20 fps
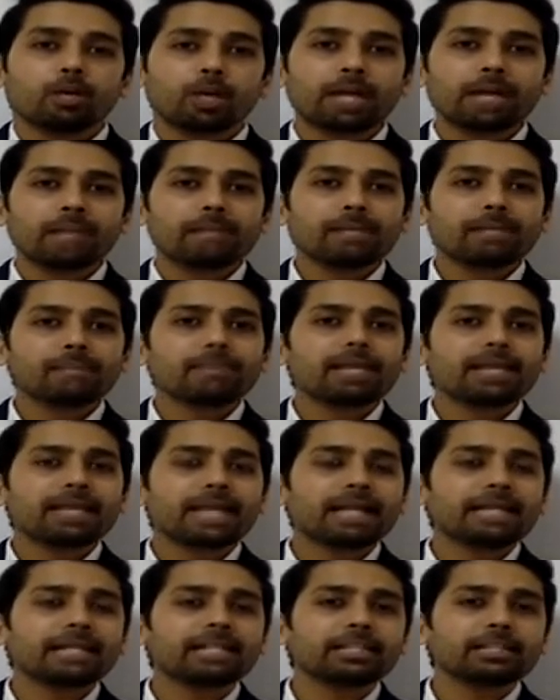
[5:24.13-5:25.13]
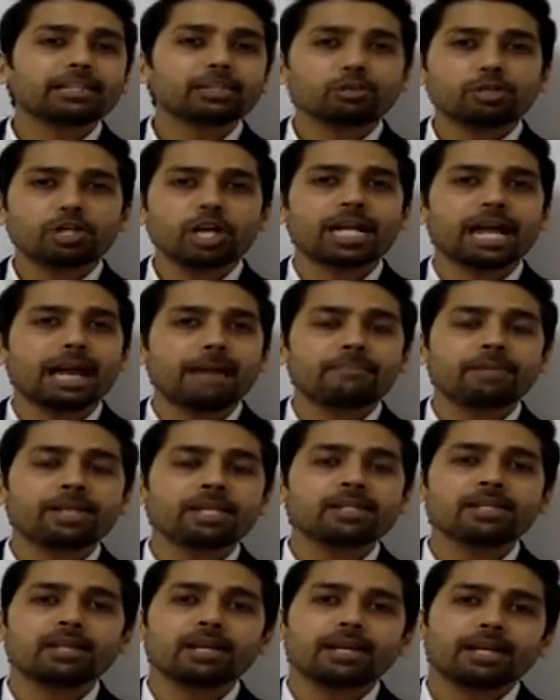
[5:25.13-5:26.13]
What I mean by that is it should not
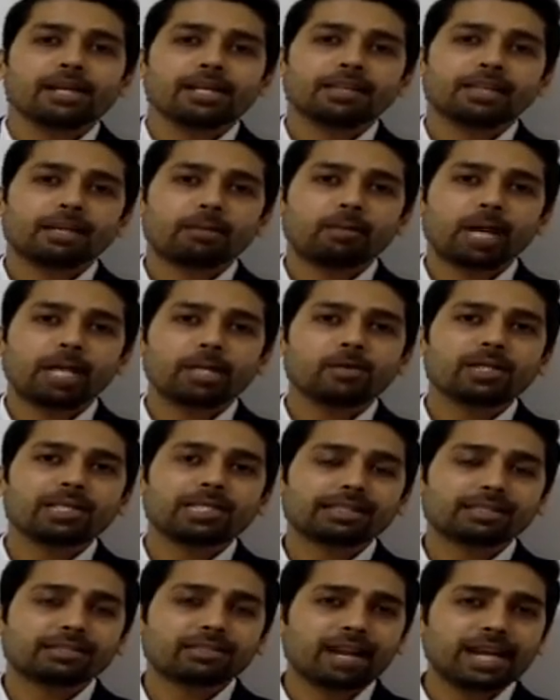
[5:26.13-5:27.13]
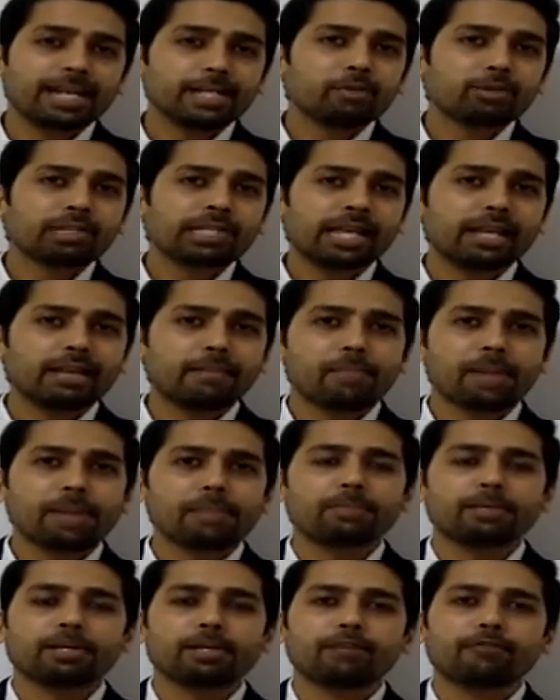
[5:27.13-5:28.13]
happen that while you are trying to sell a
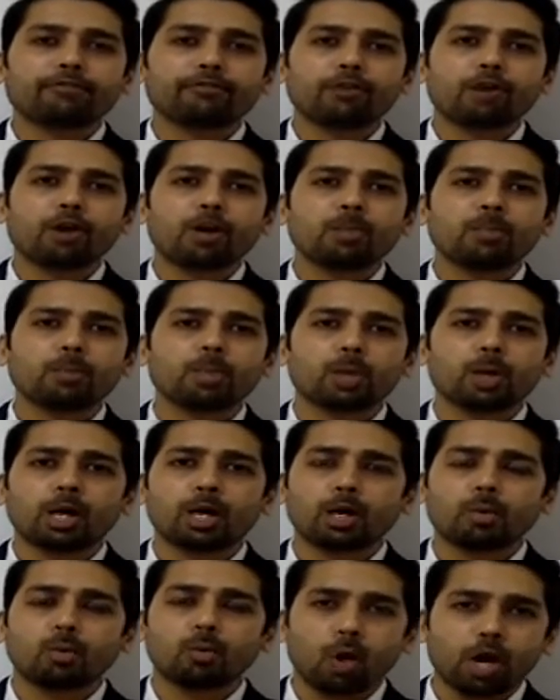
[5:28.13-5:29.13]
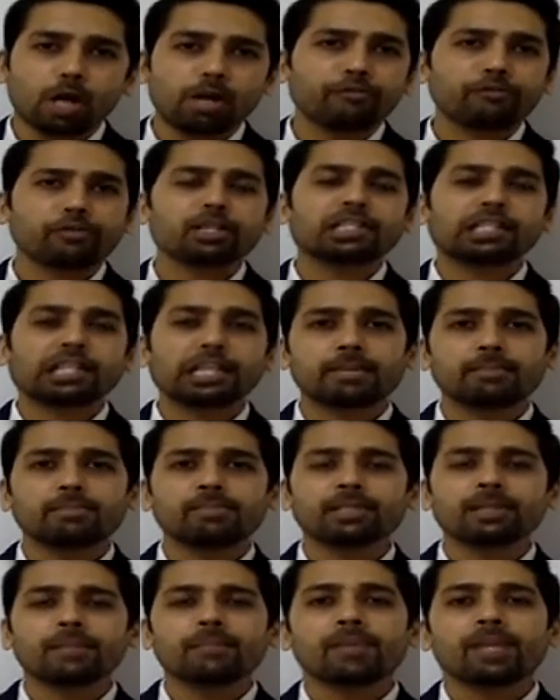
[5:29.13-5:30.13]
paper from one of your
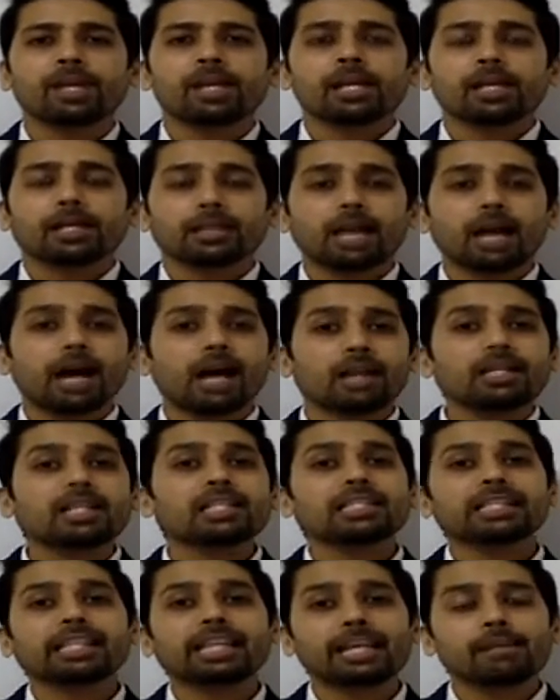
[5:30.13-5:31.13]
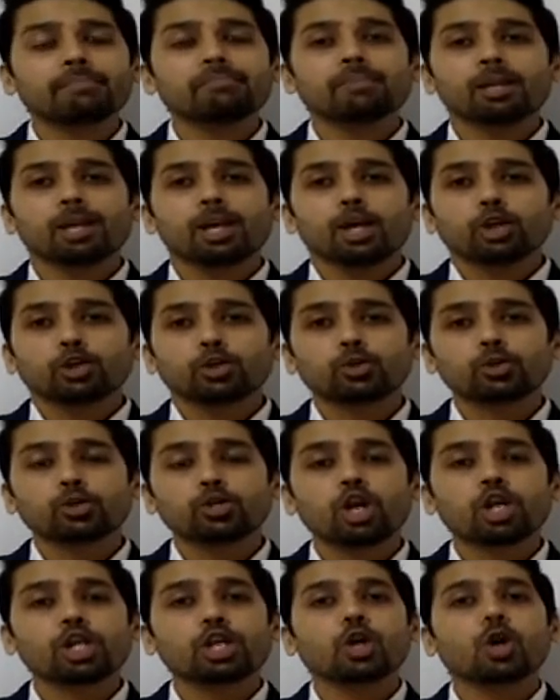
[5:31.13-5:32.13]
schemes, the other scheme
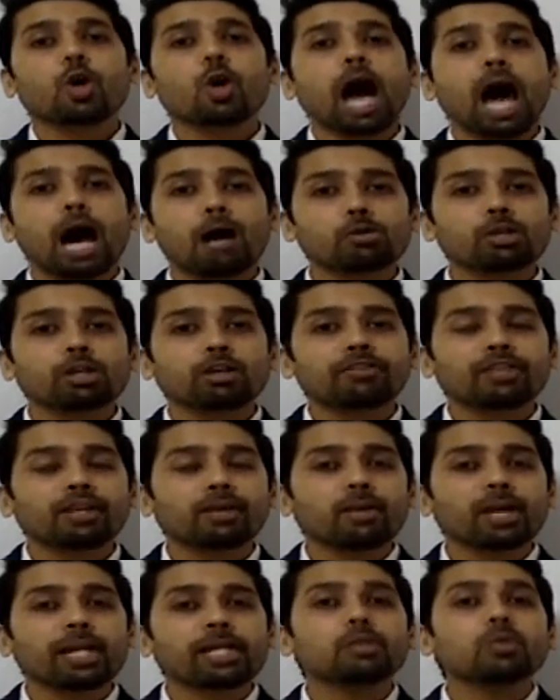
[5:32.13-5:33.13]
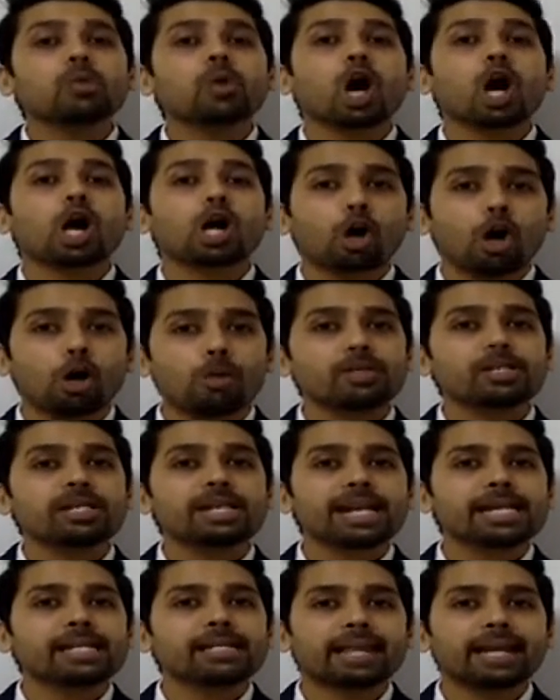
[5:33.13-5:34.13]
should not go out of the way to
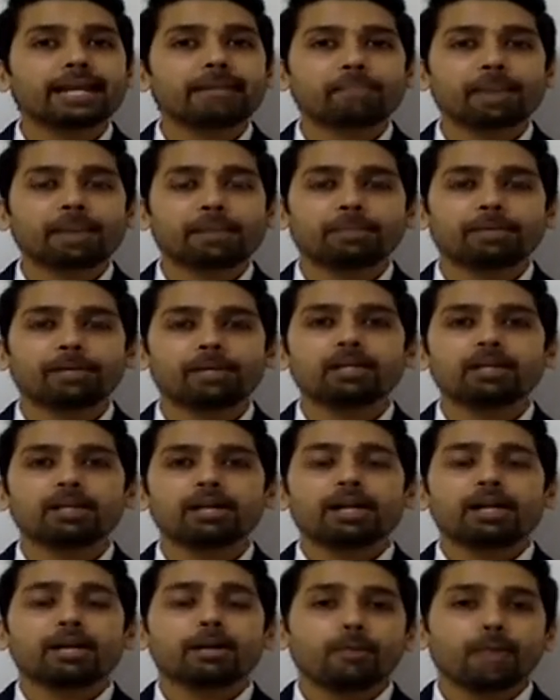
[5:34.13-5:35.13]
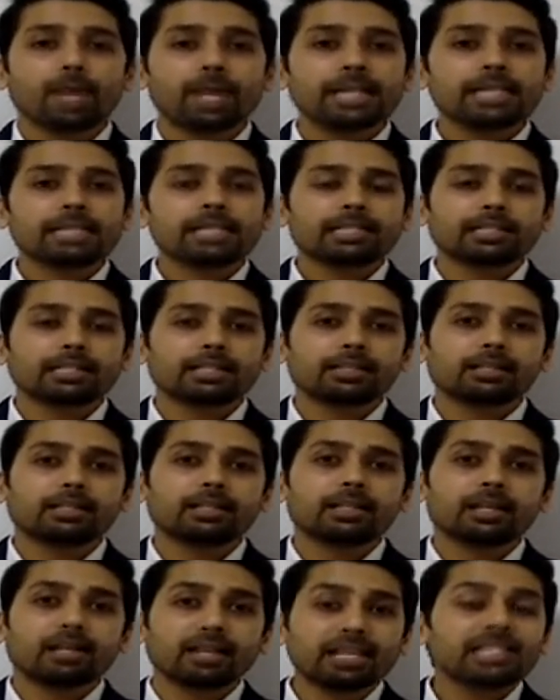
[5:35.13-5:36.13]
accommodate that paper, whereas
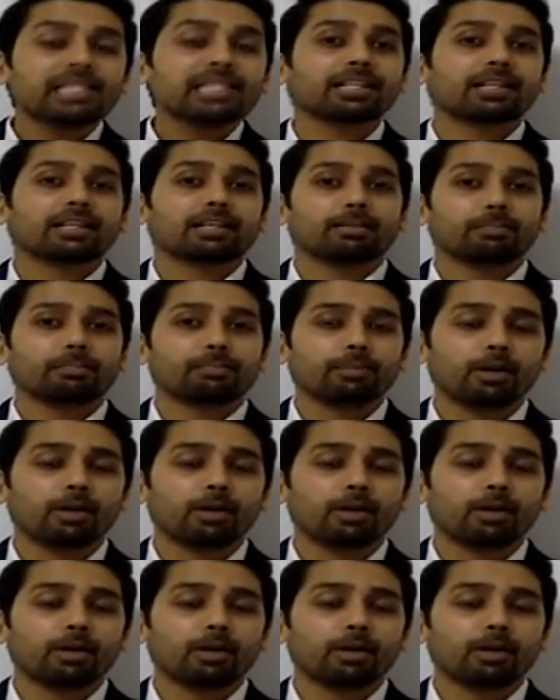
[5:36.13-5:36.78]
the risk